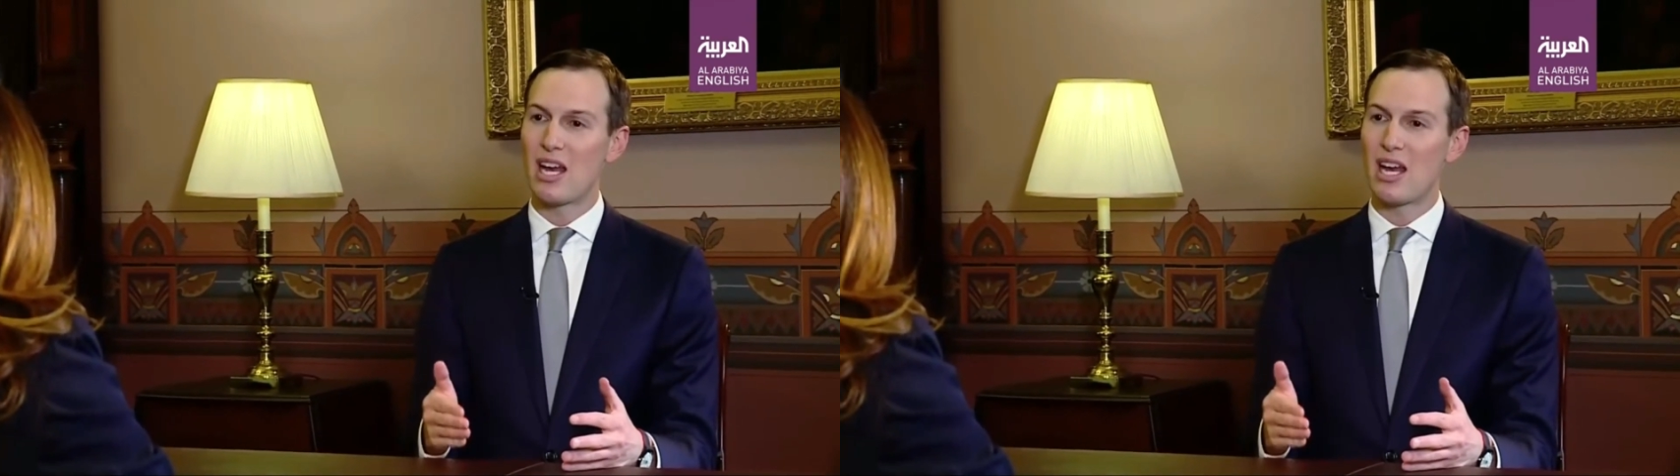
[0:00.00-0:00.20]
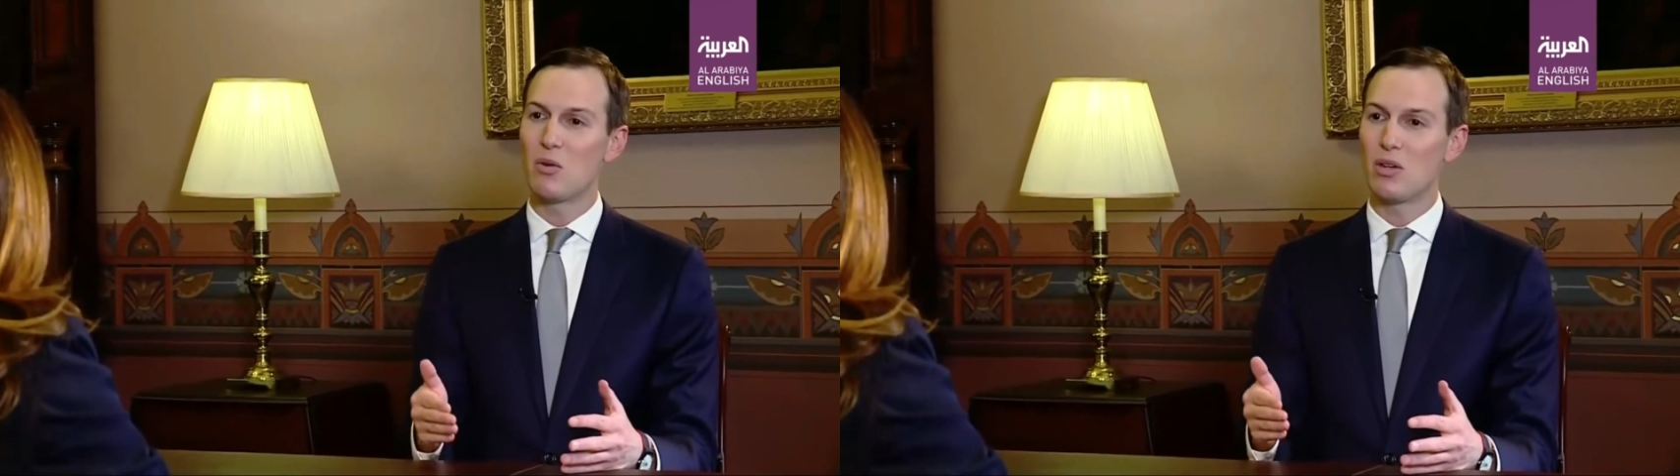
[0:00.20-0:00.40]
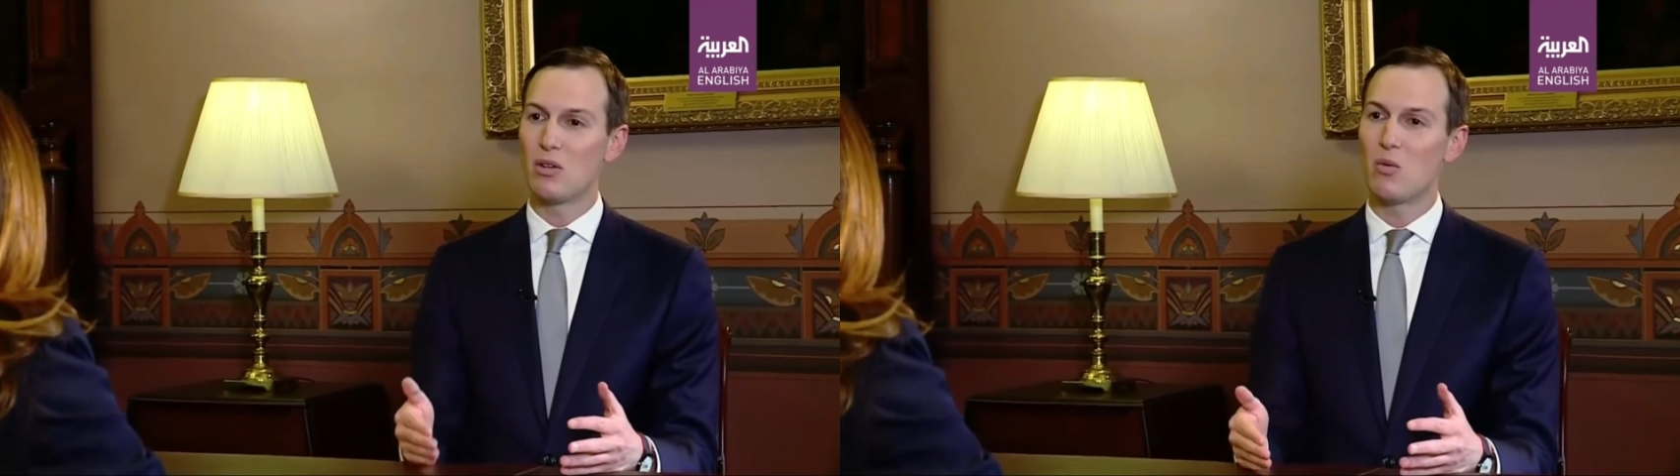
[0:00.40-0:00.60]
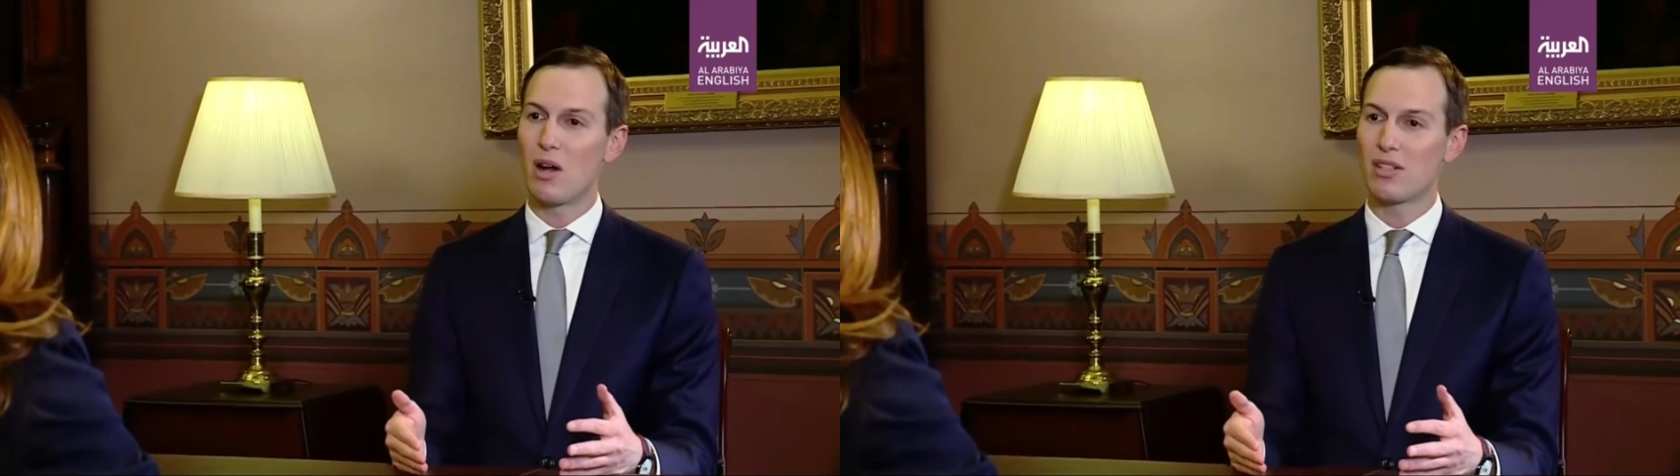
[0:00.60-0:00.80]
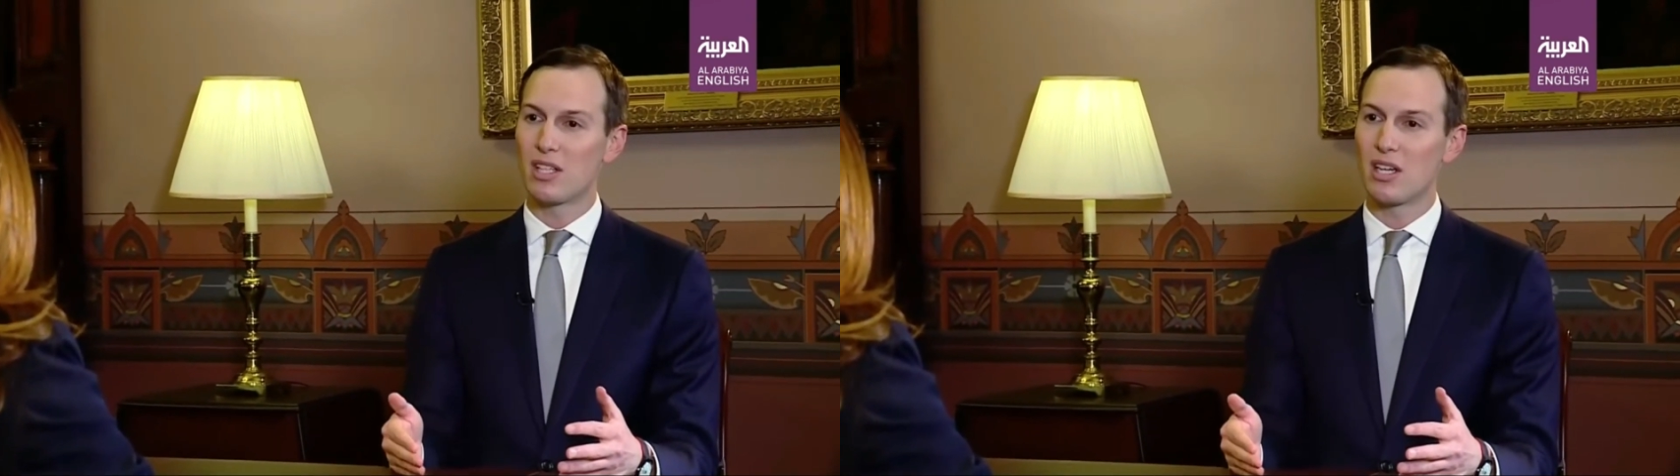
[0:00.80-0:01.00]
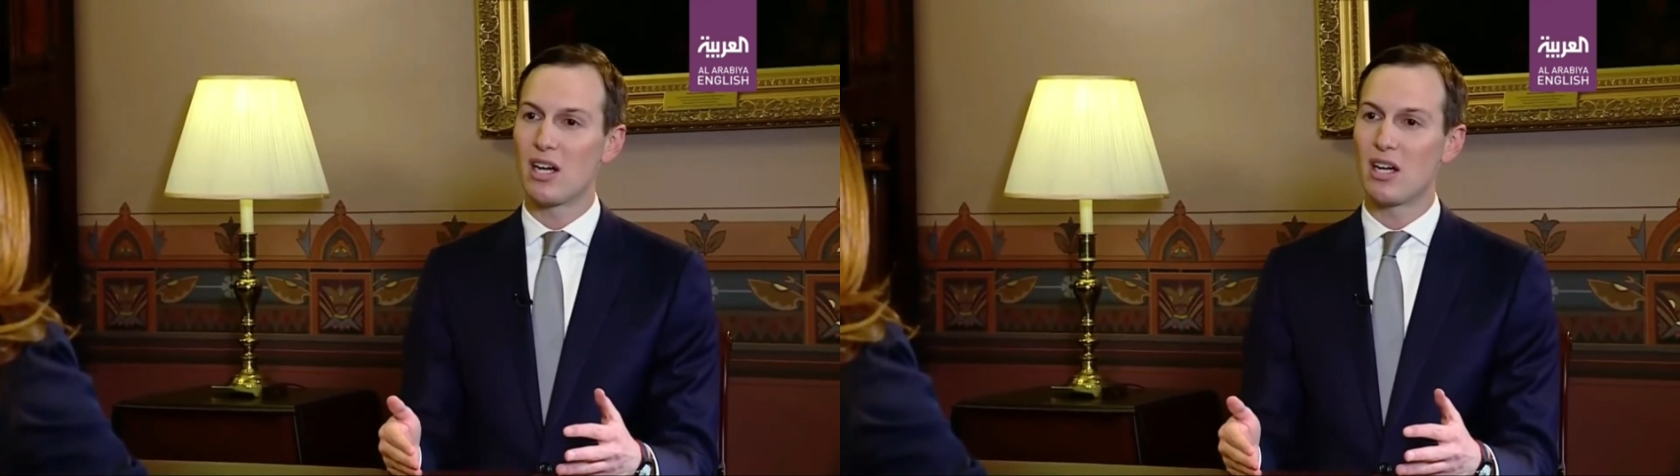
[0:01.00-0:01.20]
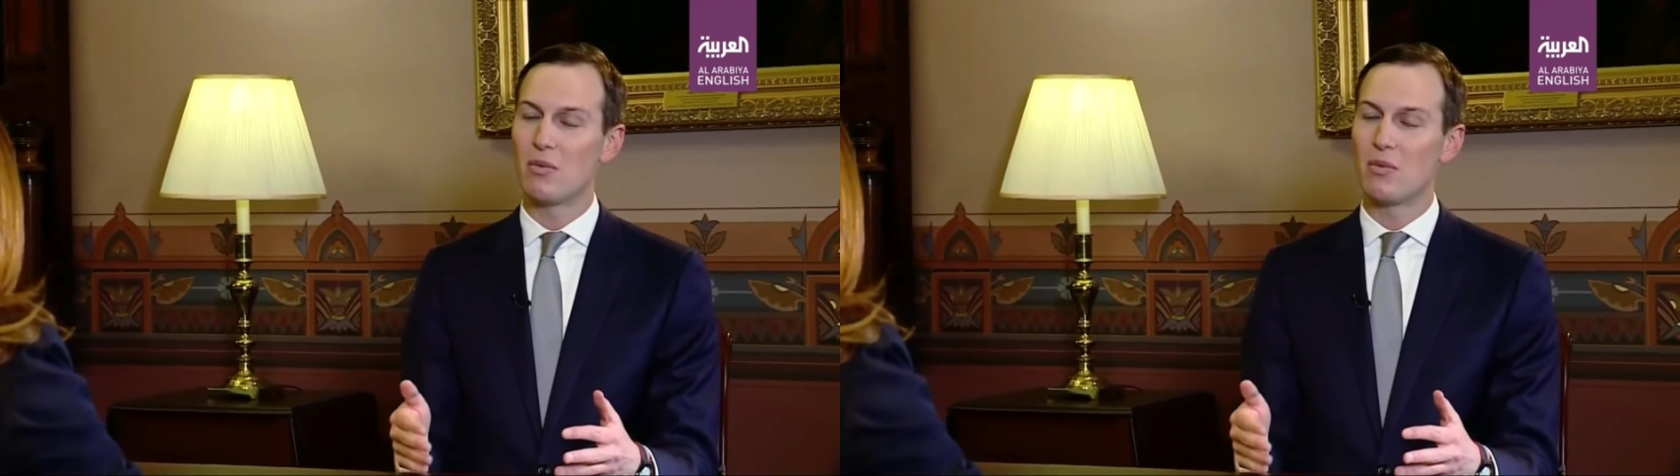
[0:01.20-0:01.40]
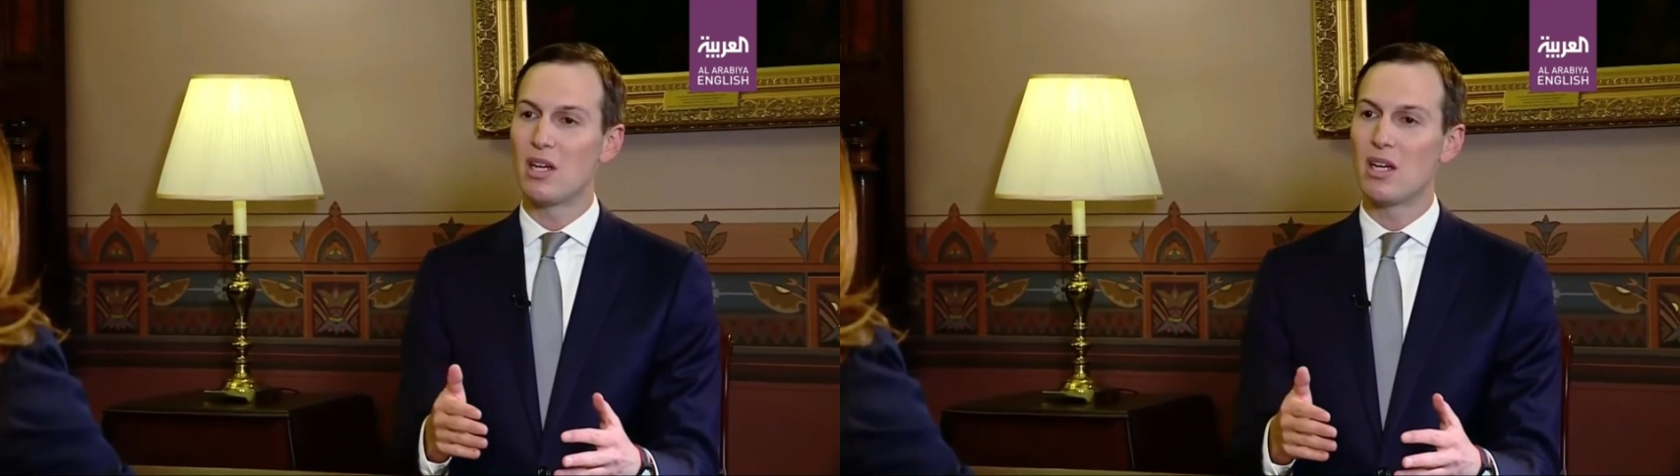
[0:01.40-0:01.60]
anyone who wants to come